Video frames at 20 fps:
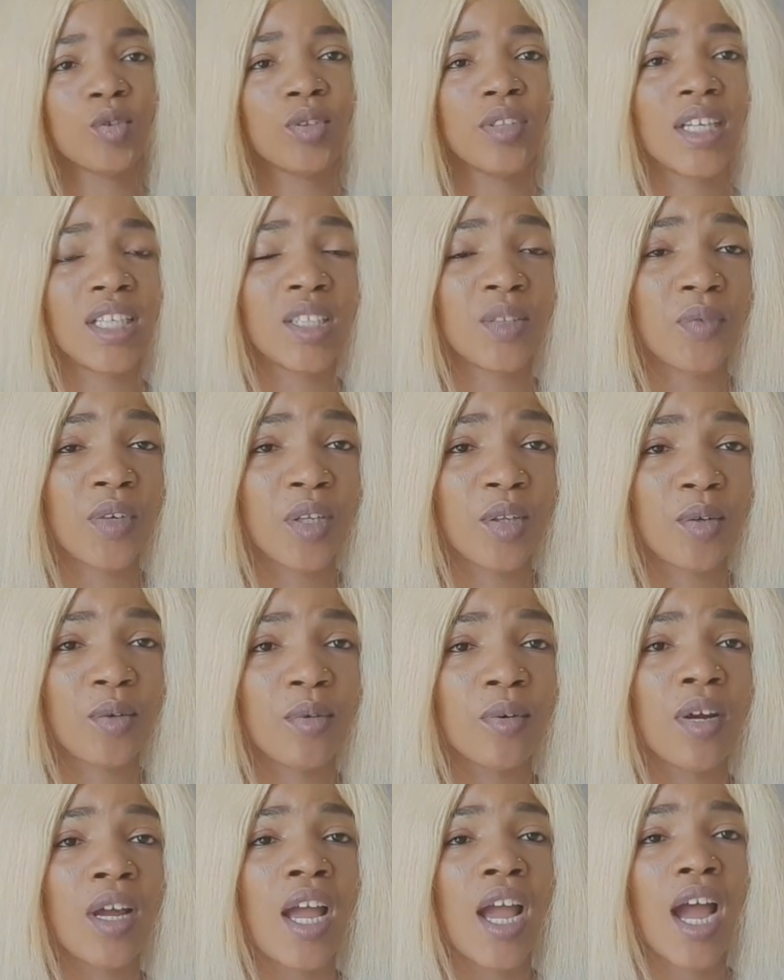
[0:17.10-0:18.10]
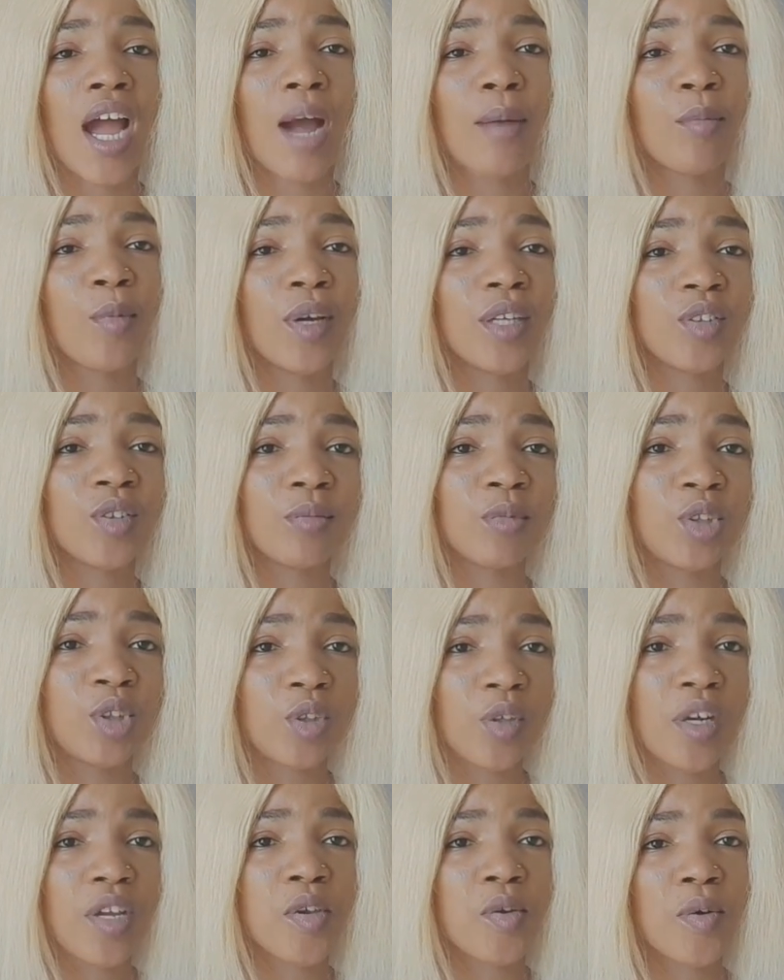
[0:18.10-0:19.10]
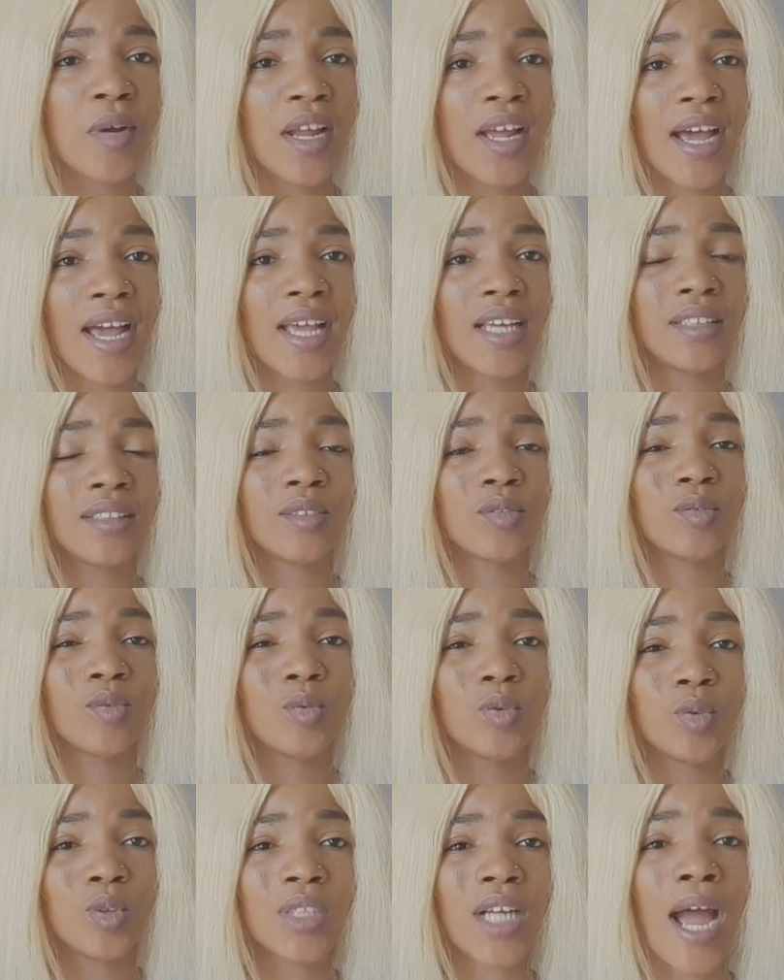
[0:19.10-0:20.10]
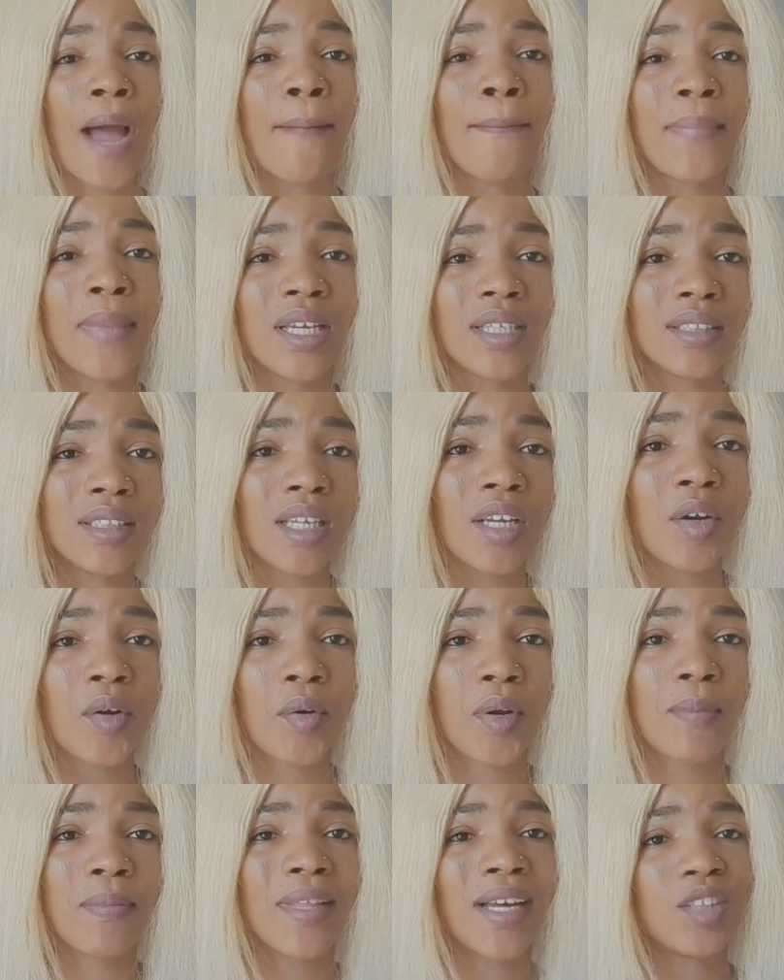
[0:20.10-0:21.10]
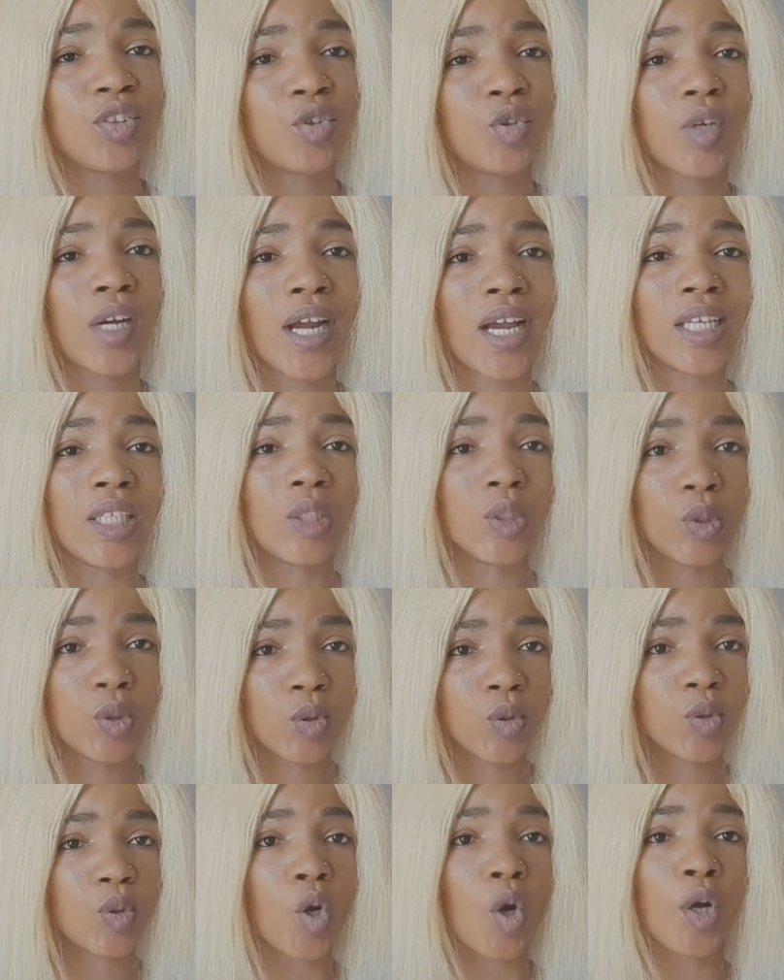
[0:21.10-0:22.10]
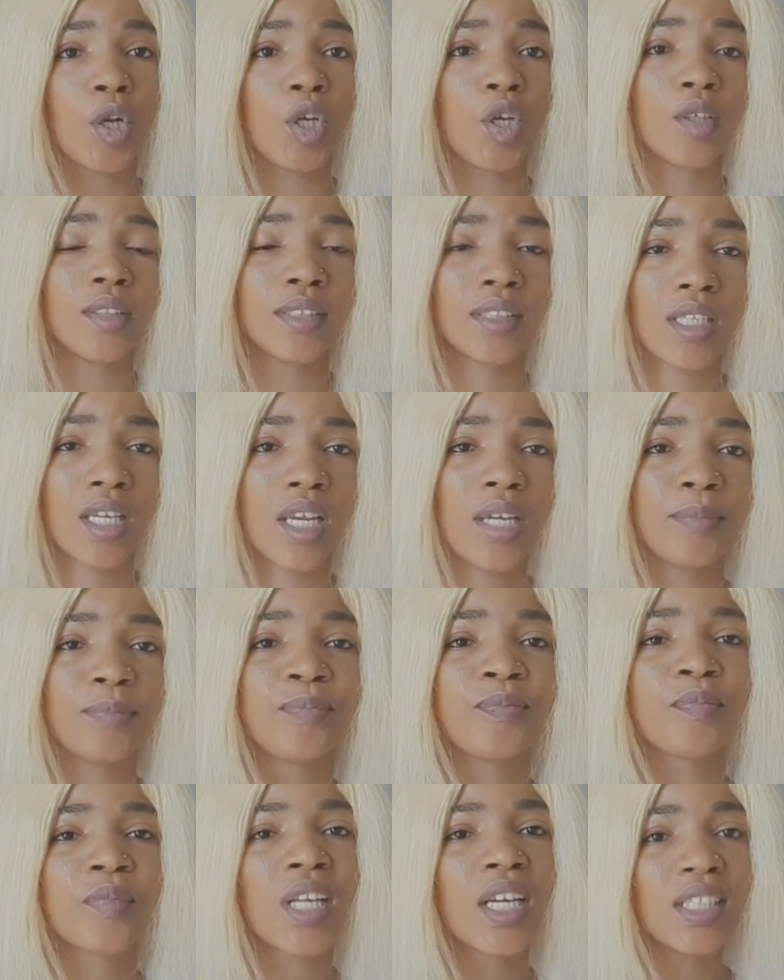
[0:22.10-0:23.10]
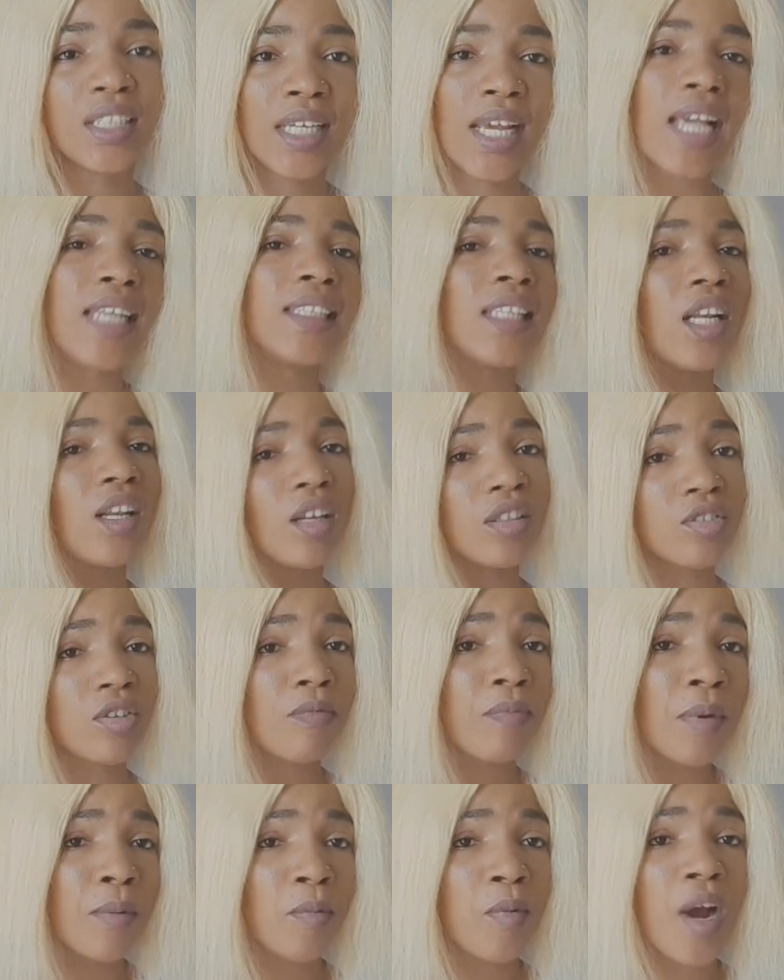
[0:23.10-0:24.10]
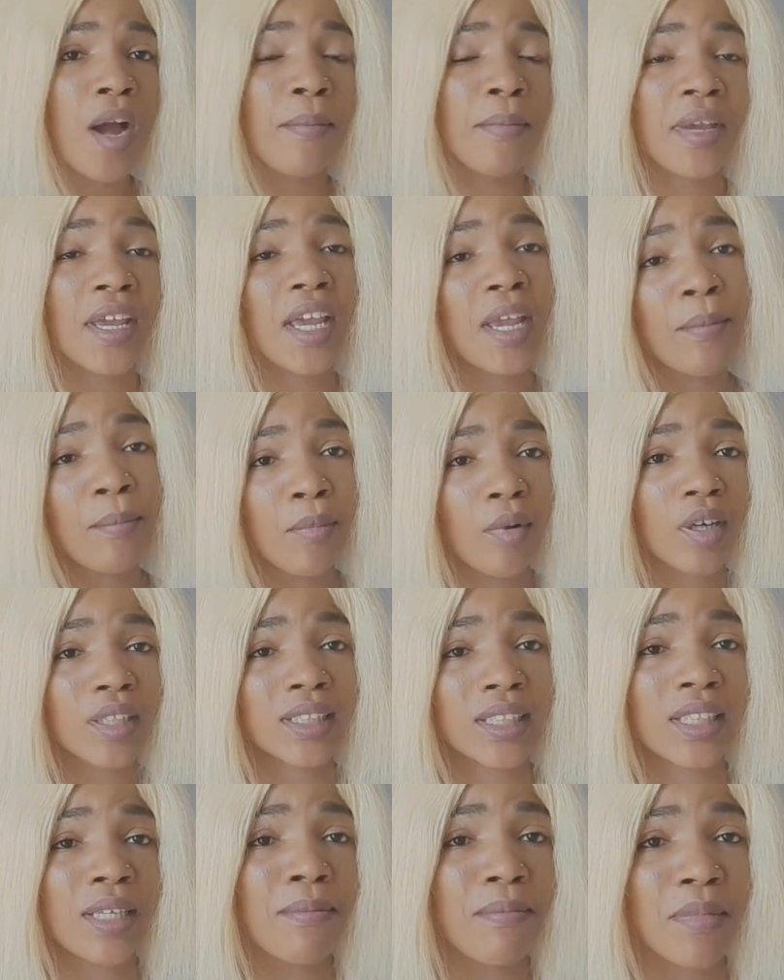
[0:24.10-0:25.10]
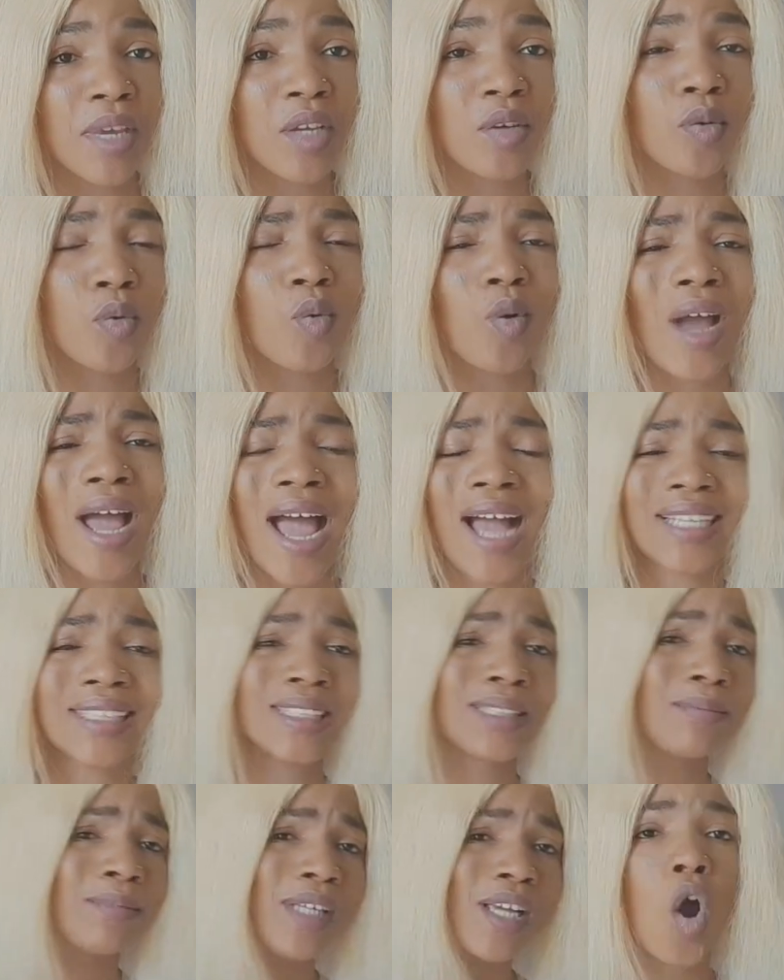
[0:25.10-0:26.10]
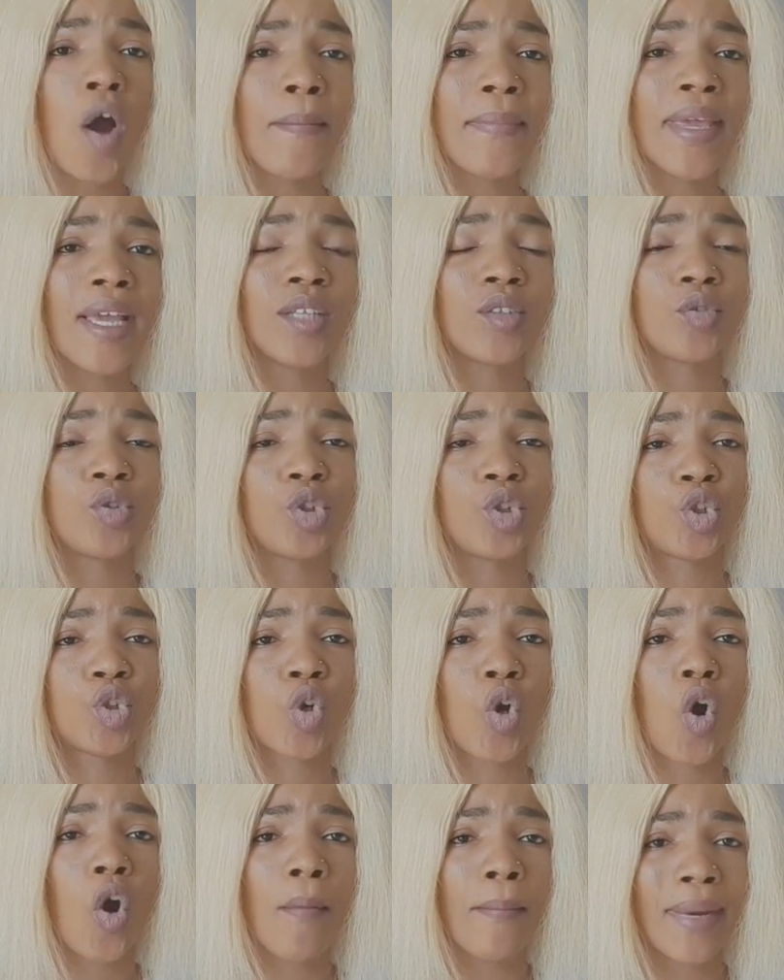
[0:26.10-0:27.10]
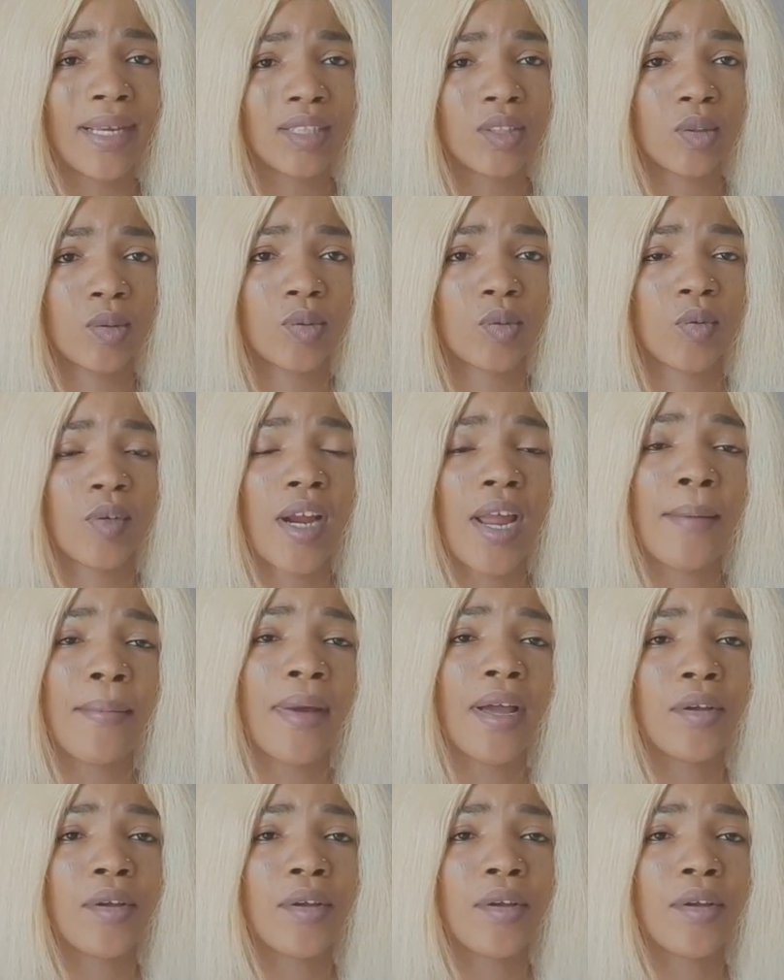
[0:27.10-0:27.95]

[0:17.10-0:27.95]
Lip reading: So today's video is all about this Nivea cream, Nivea. This cream is very good, it's all skin type. So guys, just stay tuned and keep